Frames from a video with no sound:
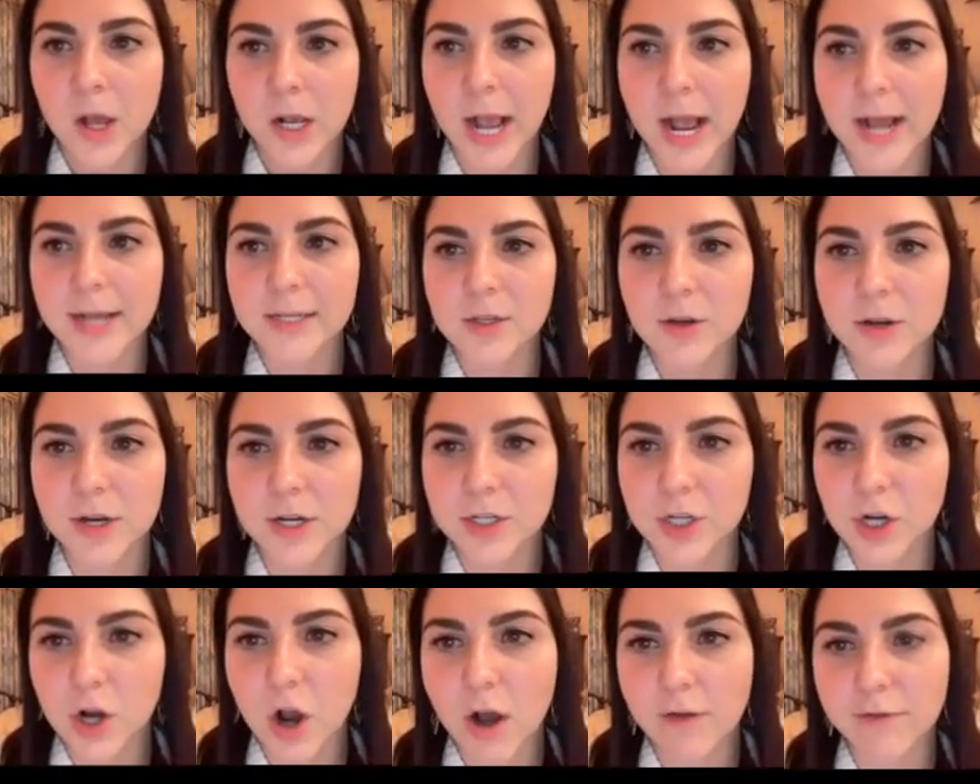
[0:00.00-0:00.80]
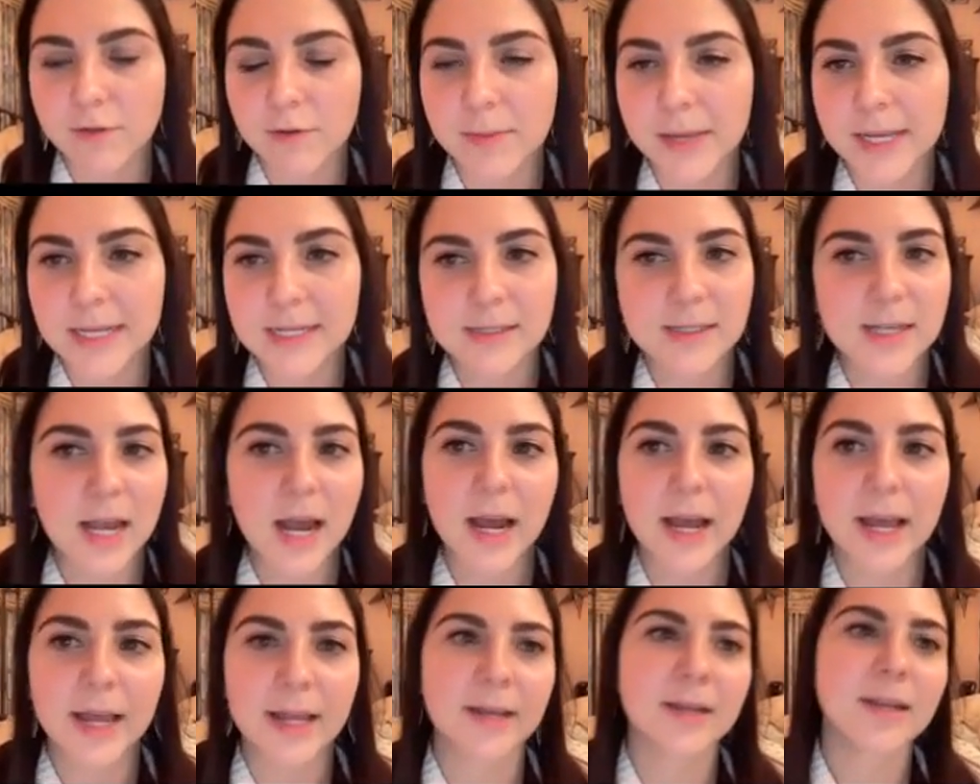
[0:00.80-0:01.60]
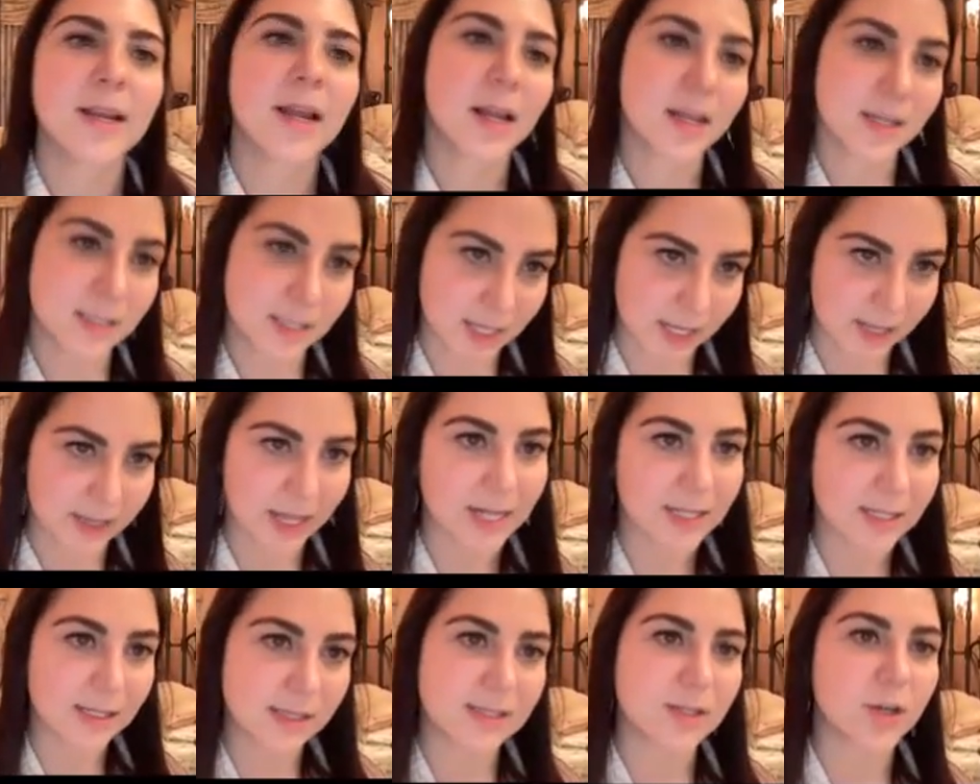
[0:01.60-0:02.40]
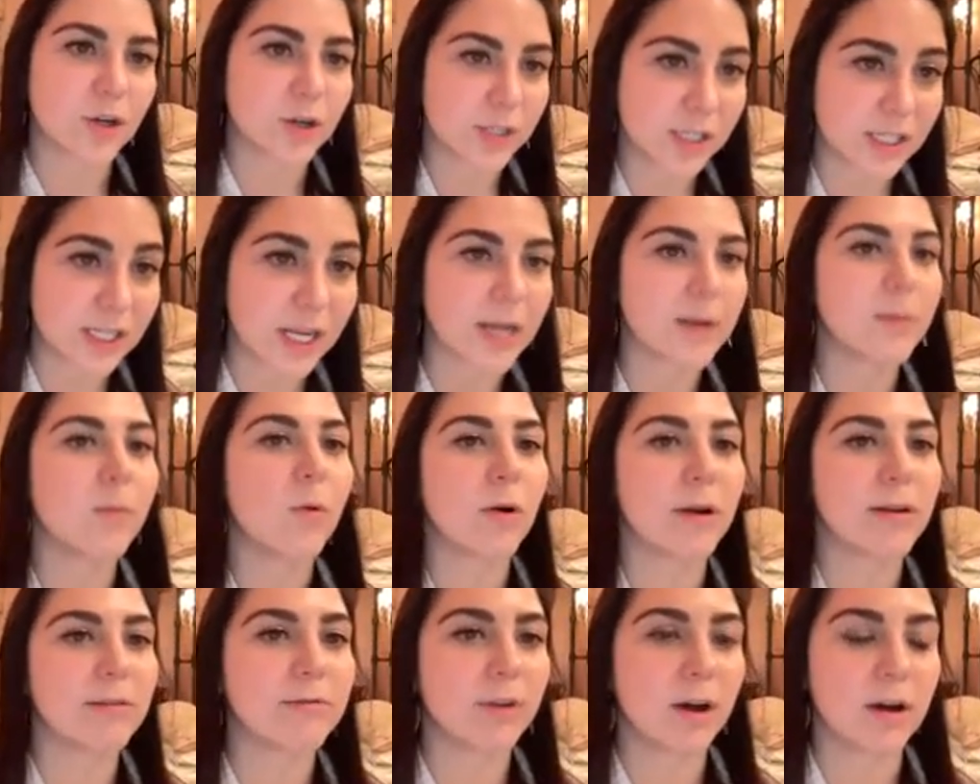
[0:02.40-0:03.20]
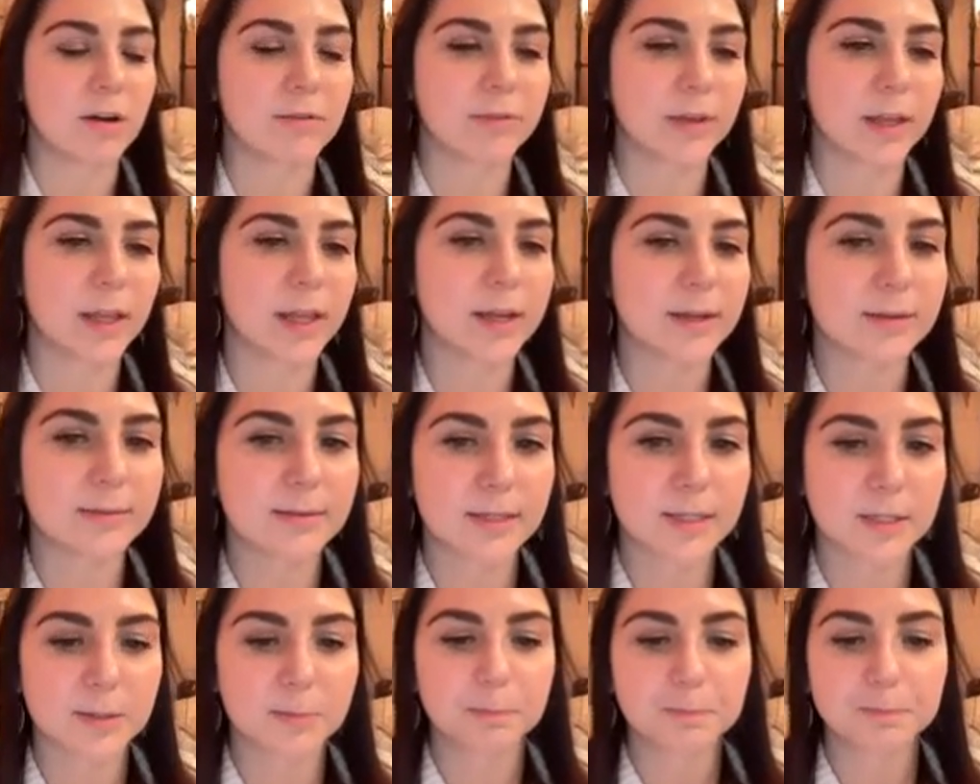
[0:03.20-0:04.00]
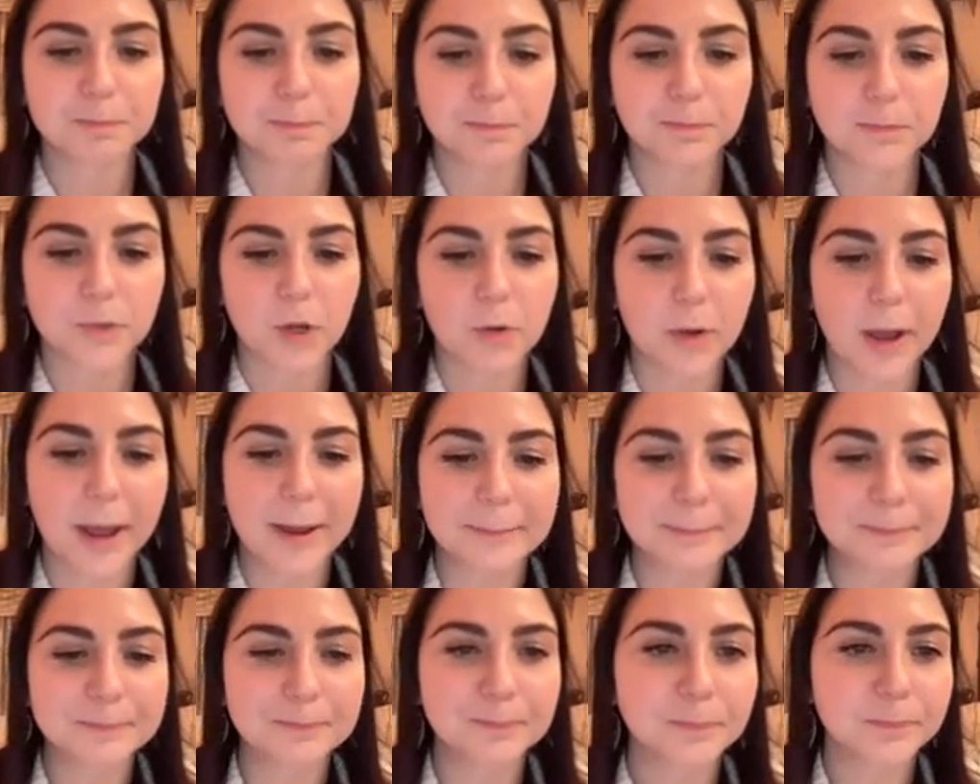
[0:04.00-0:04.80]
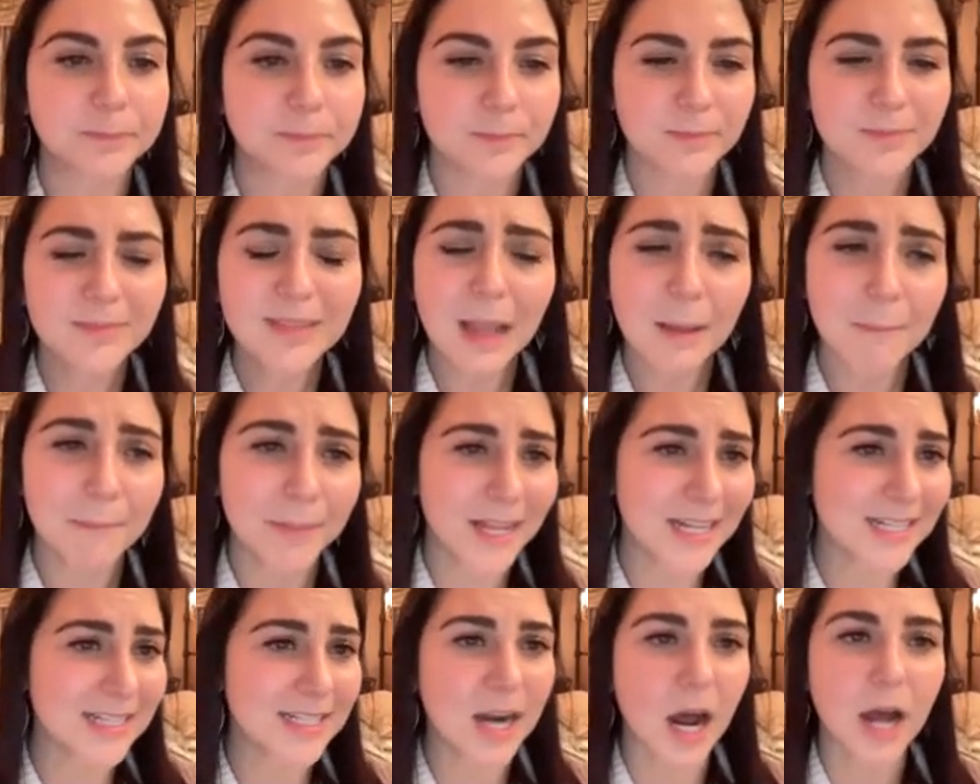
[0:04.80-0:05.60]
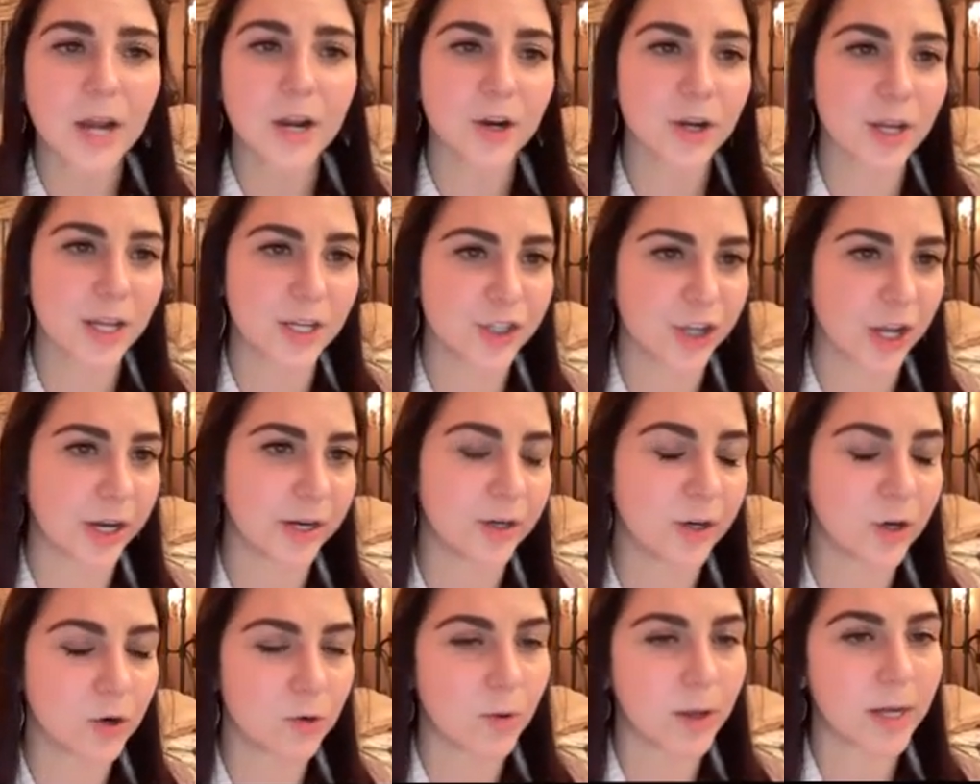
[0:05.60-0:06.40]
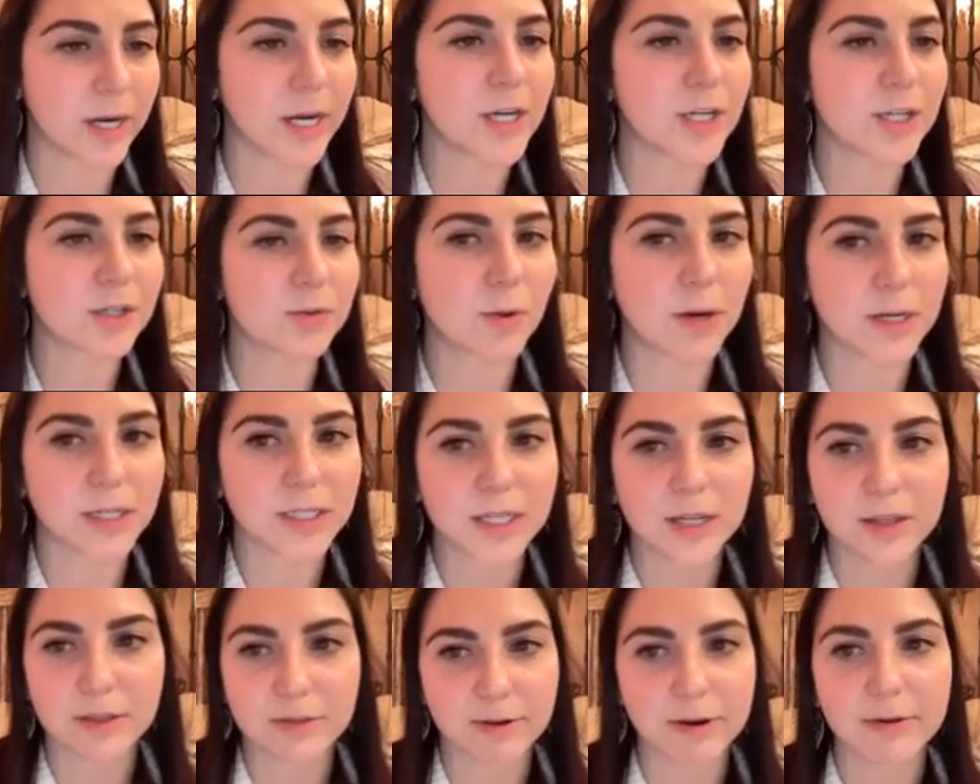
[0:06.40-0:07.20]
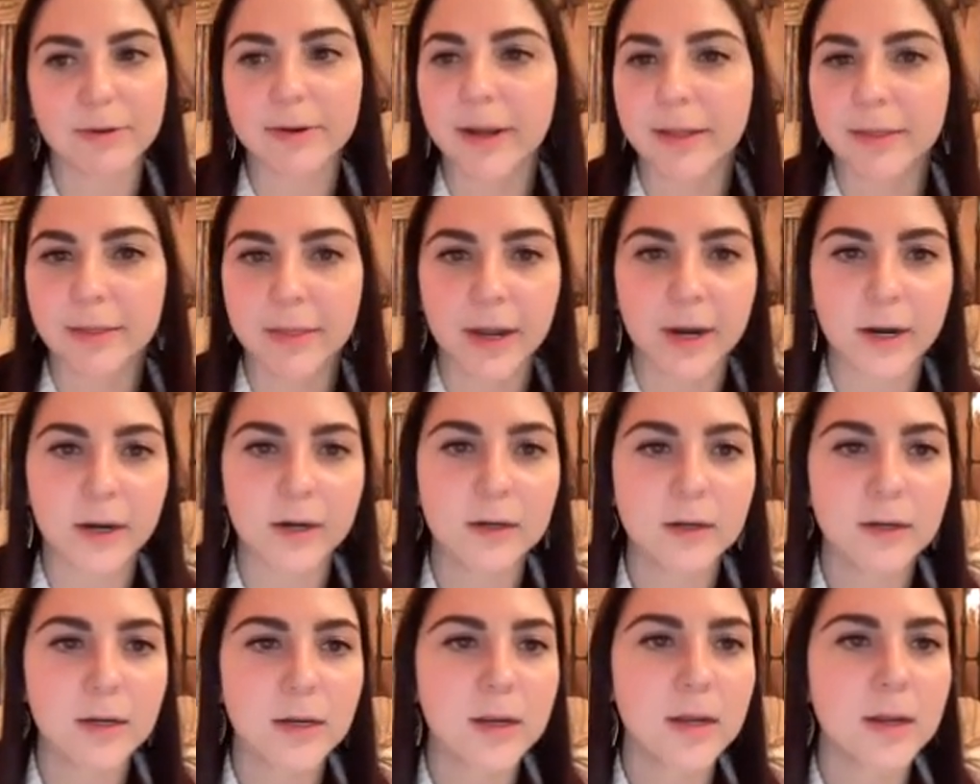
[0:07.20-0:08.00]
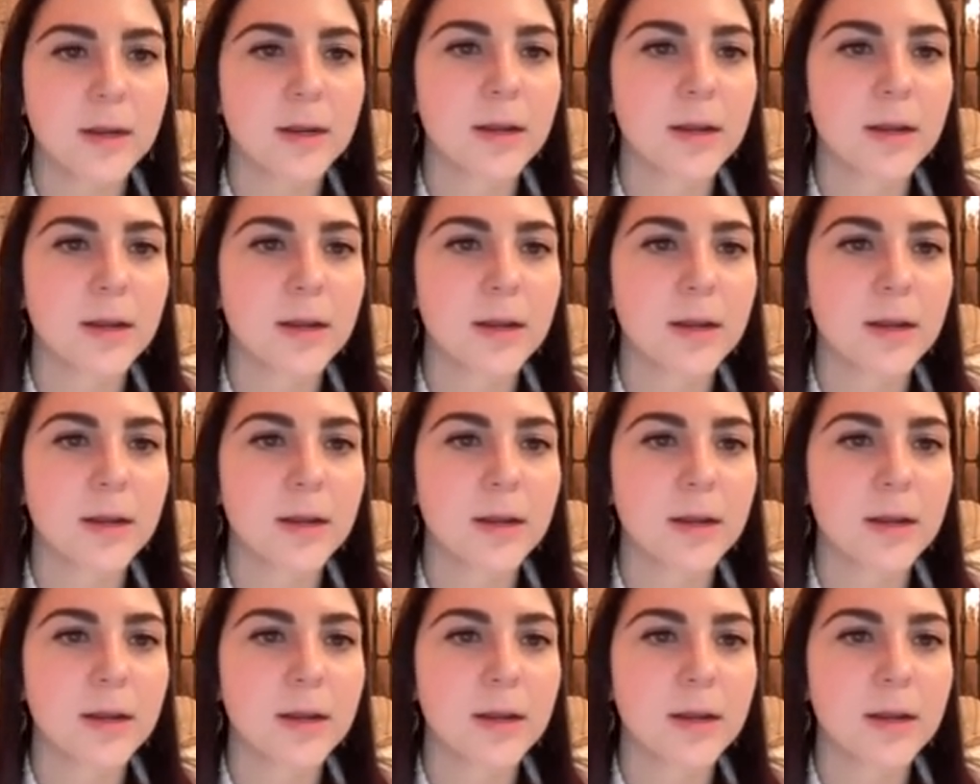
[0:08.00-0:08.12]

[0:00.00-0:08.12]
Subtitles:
Okay, so here's your coffee bean sign. That's your sigmoid volvulus. Okay, but that's not your congenital one. I just wanted to throw it in there.